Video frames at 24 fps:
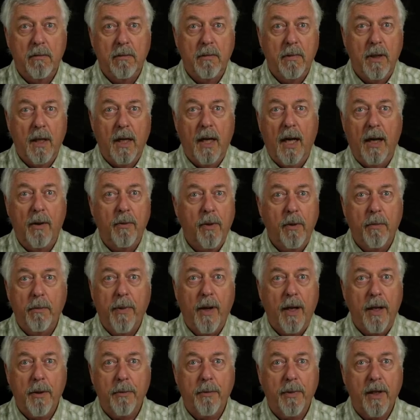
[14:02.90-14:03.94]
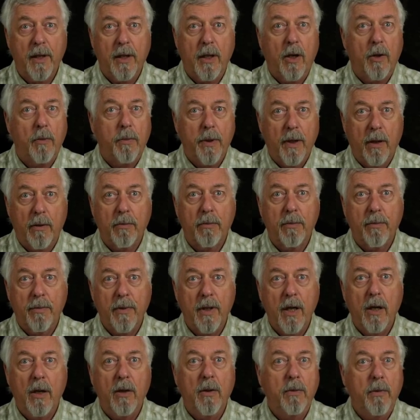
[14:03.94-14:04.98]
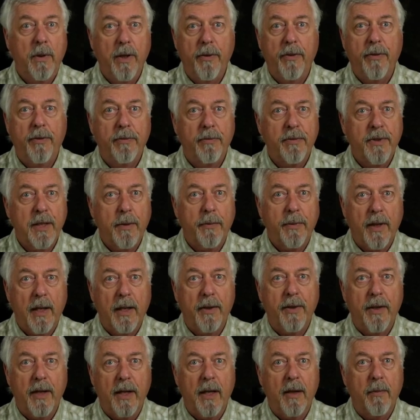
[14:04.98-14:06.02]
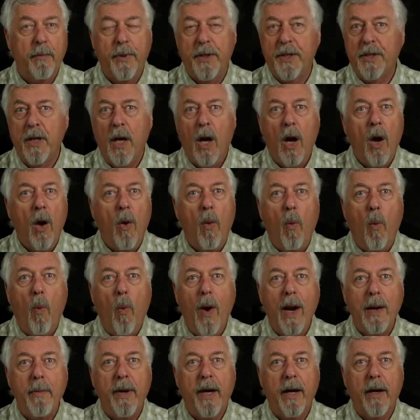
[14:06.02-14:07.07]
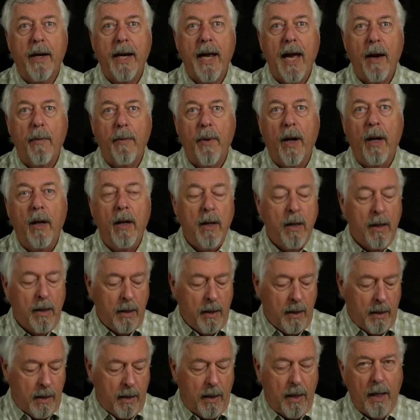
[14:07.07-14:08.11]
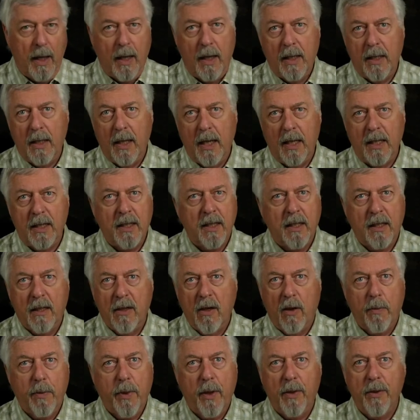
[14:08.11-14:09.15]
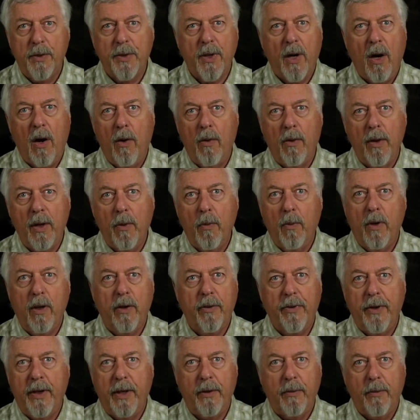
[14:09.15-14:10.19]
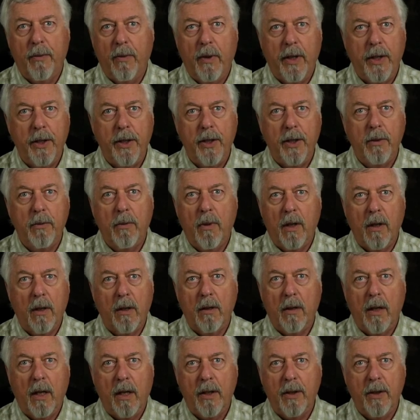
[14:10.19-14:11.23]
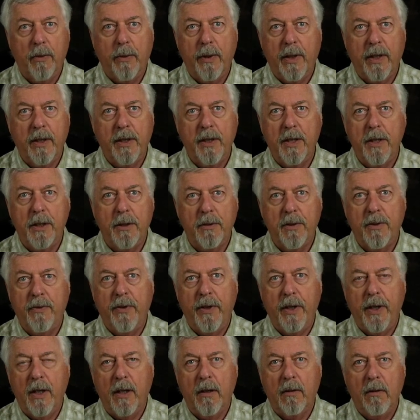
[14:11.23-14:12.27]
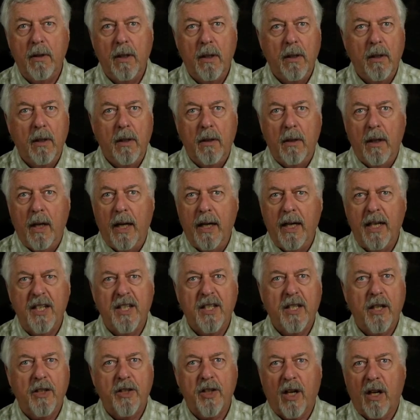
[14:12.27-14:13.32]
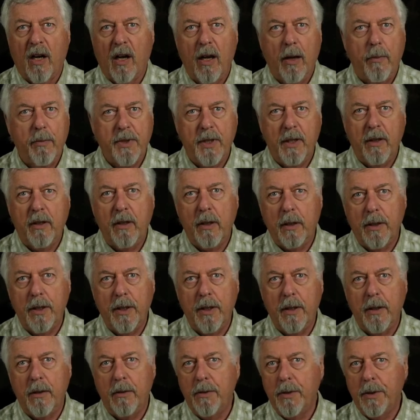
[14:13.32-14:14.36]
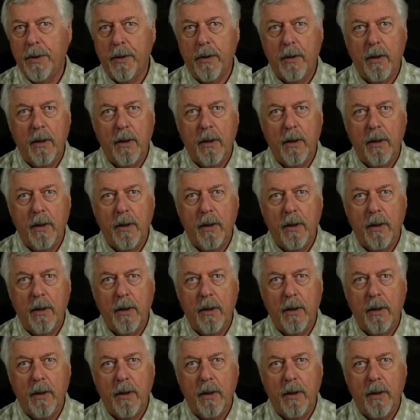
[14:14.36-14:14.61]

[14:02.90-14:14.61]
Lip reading: I wouldn't bother with the GoPro. Go with something like the Olympus, way better camera. The GoPro is only worth it when you are doing continuous video. And it's such a clumsy thing to use.